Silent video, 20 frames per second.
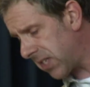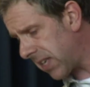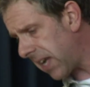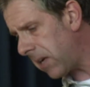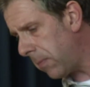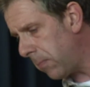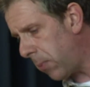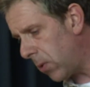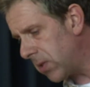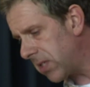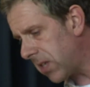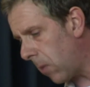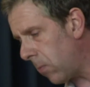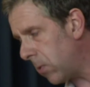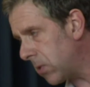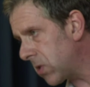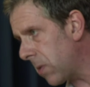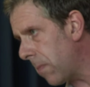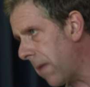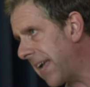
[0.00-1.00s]
second point I
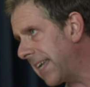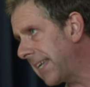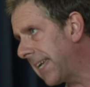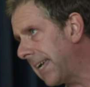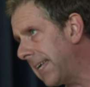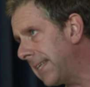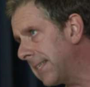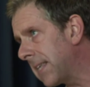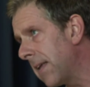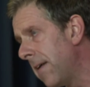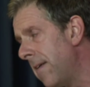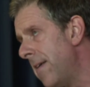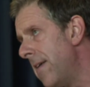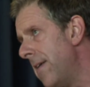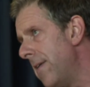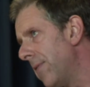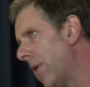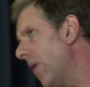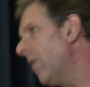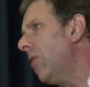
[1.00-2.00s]
want to make is
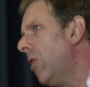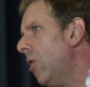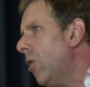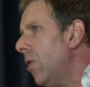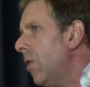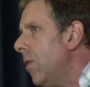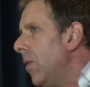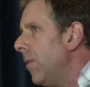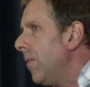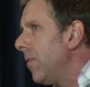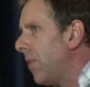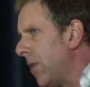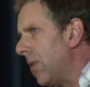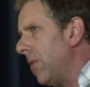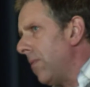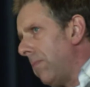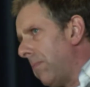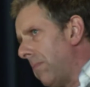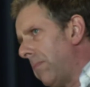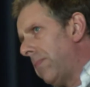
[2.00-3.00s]
that
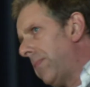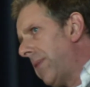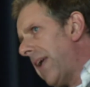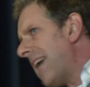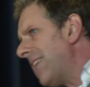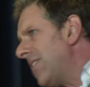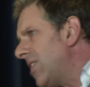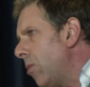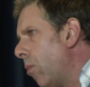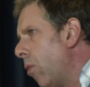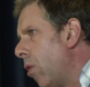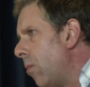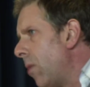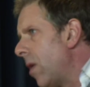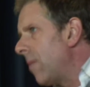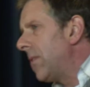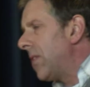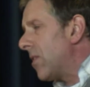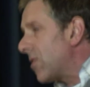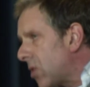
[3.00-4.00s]
the anti-war
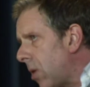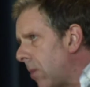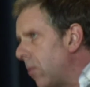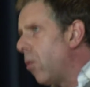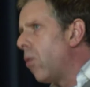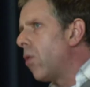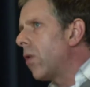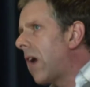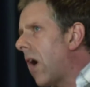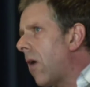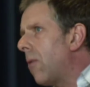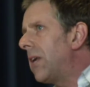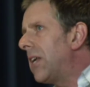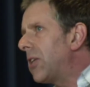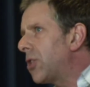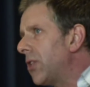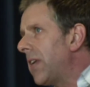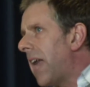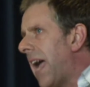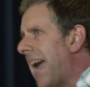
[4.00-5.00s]
movement, the Stop the War
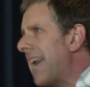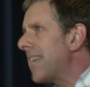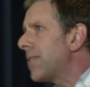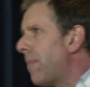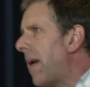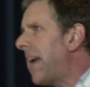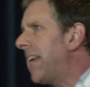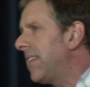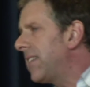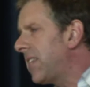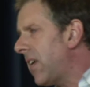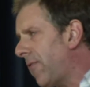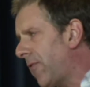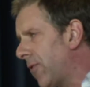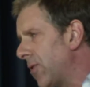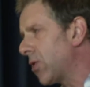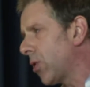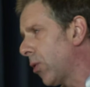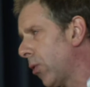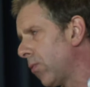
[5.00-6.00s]
Coalition, has made a
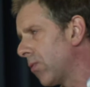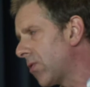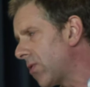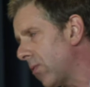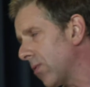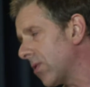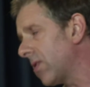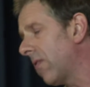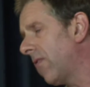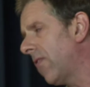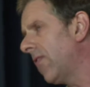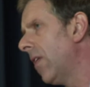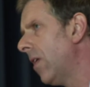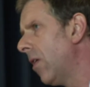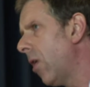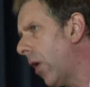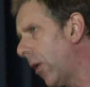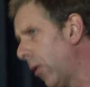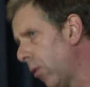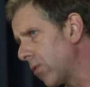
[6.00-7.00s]
difference on all sorts
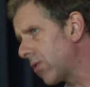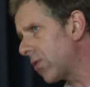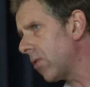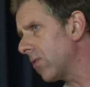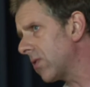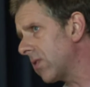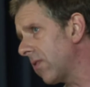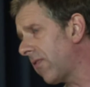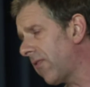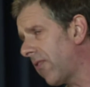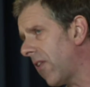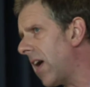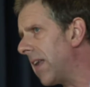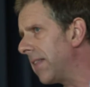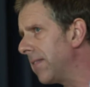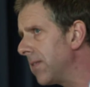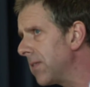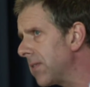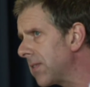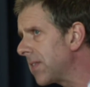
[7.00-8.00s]
of
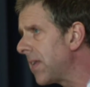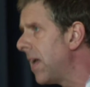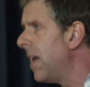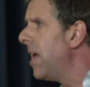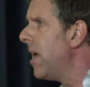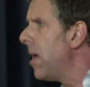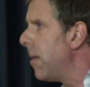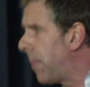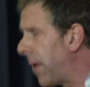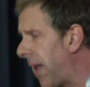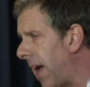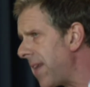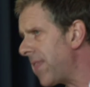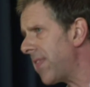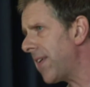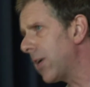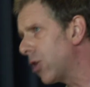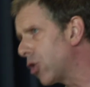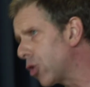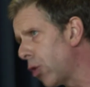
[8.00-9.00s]
fronts. But I
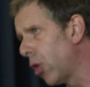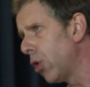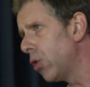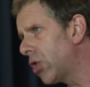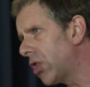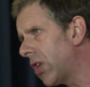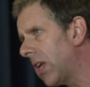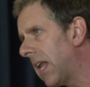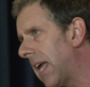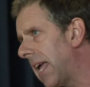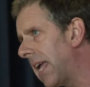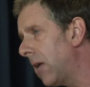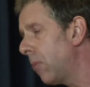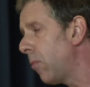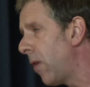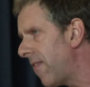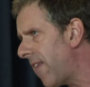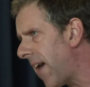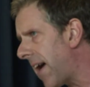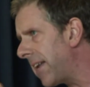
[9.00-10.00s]
think crucially,
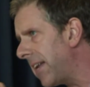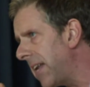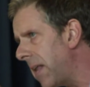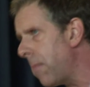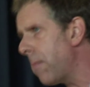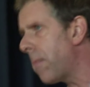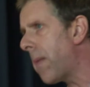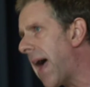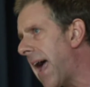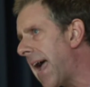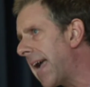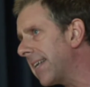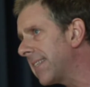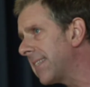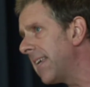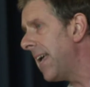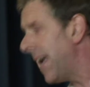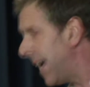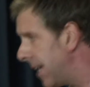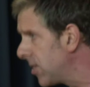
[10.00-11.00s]
we've had an
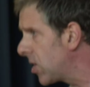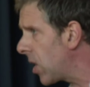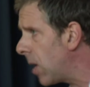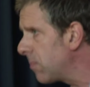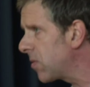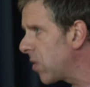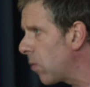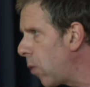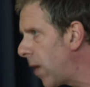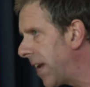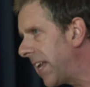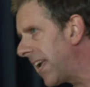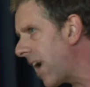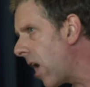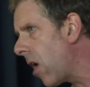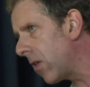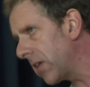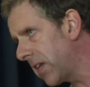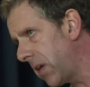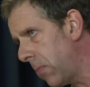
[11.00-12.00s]
impact in terms of winning
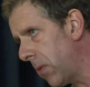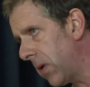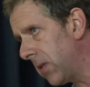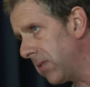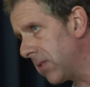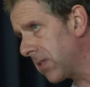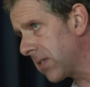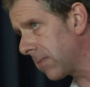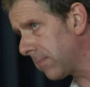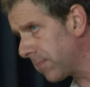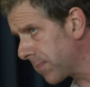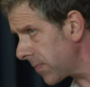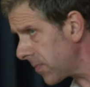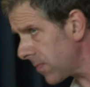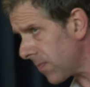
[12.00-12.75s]
arguments.